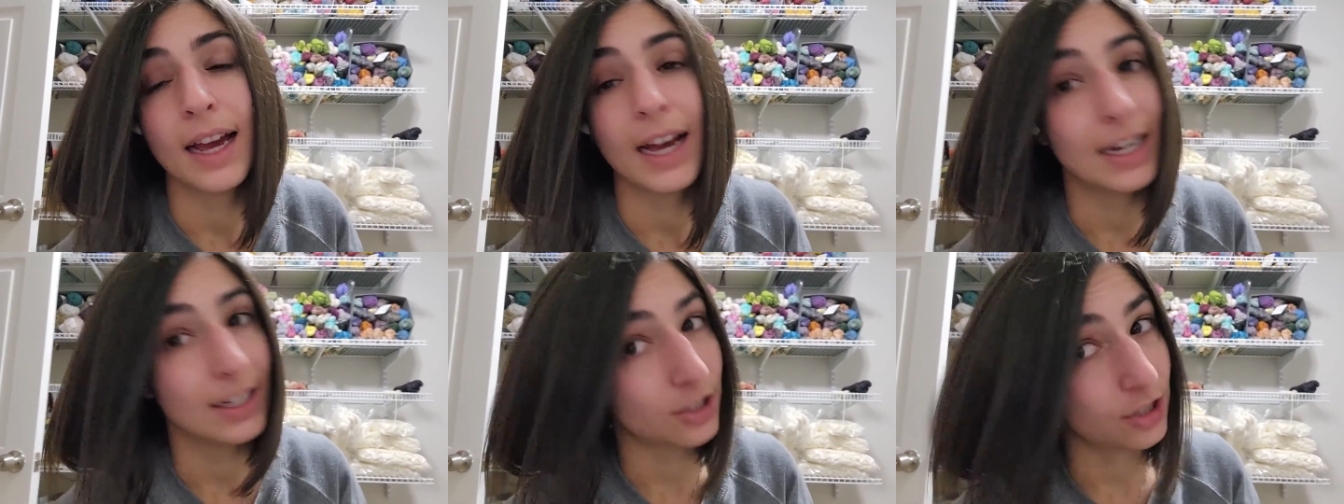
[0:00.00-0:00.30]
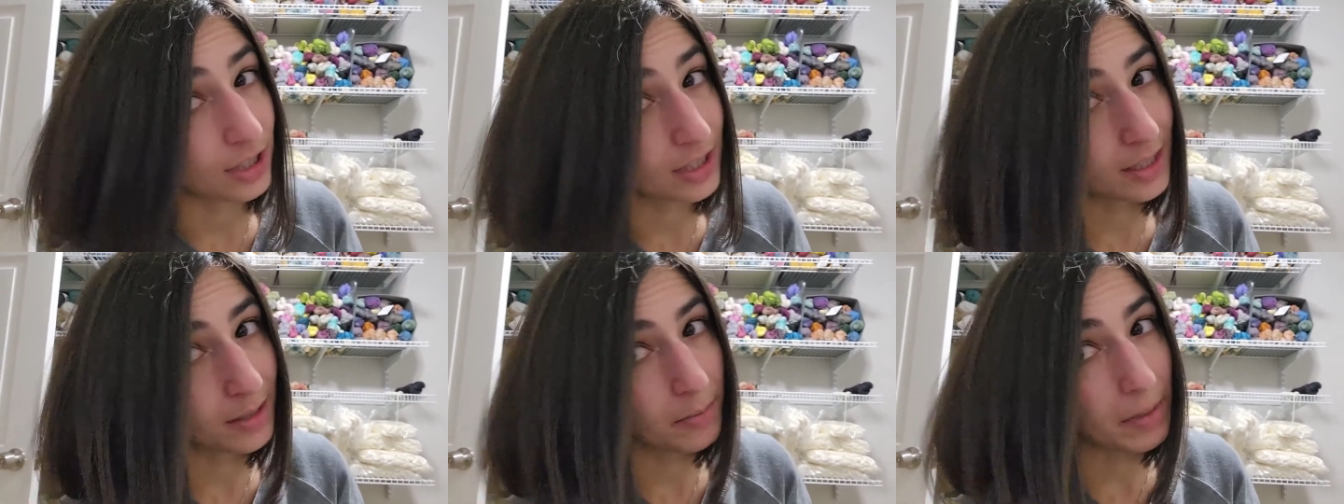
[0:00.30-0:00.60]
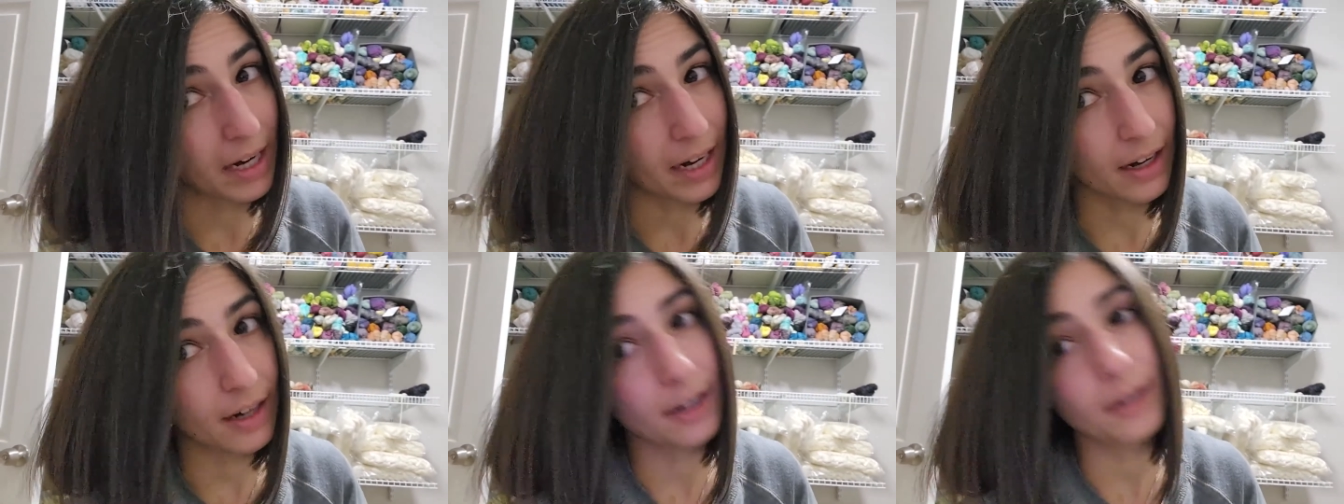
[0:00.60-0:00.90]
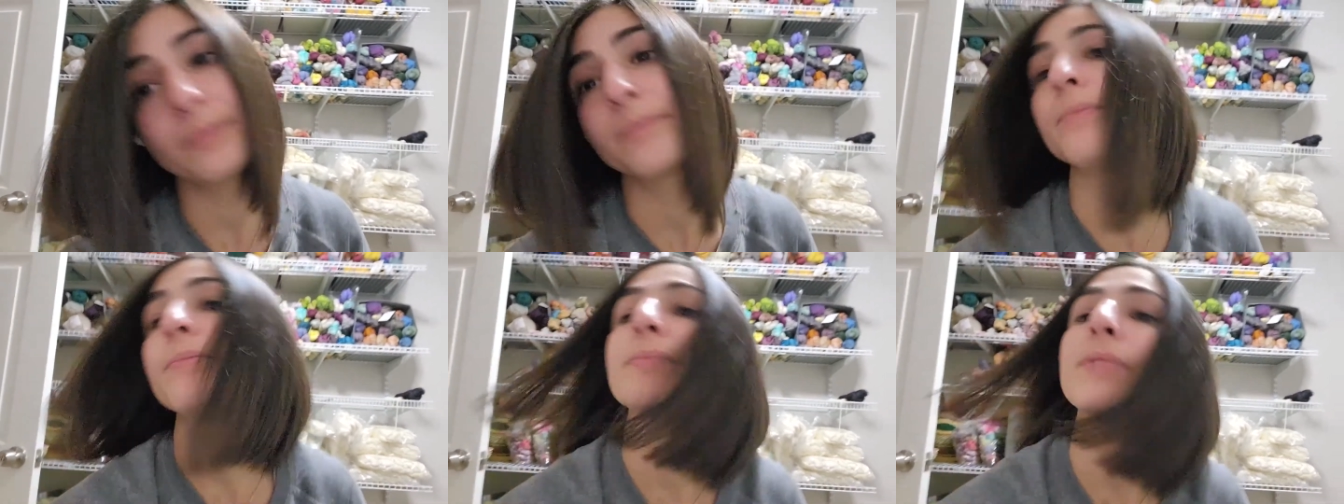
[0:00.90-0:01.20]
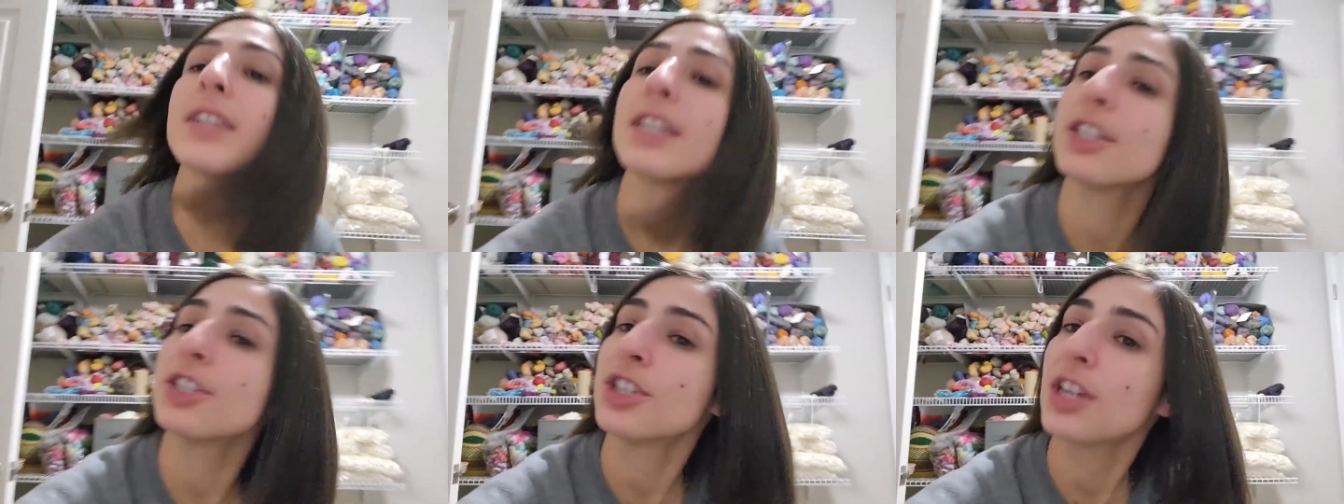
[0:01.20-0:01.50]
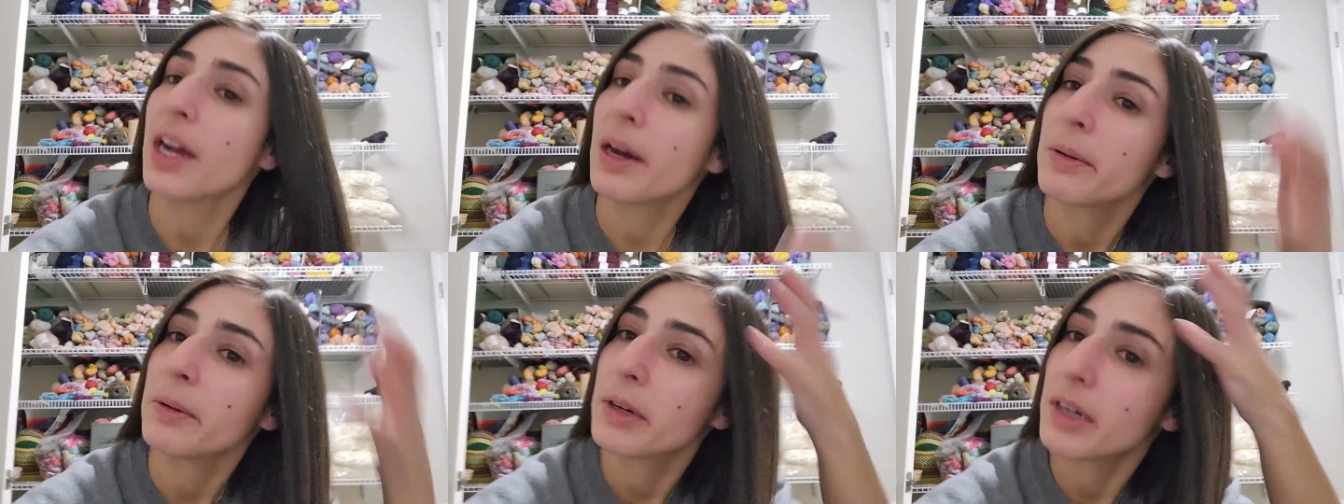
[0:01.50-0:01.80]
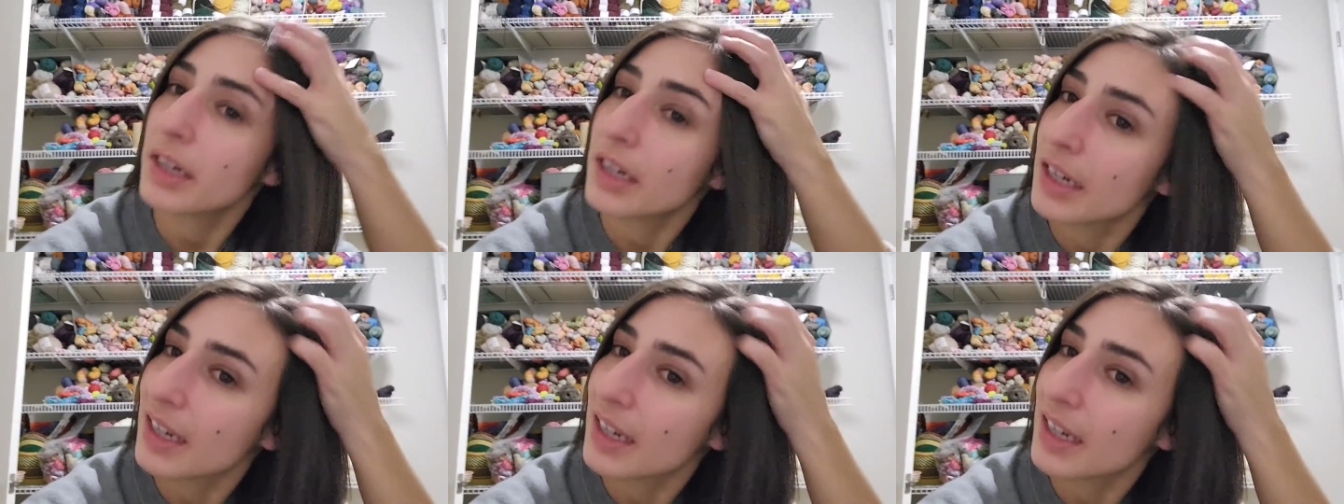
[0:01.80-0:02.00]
I just did my hair. I showered.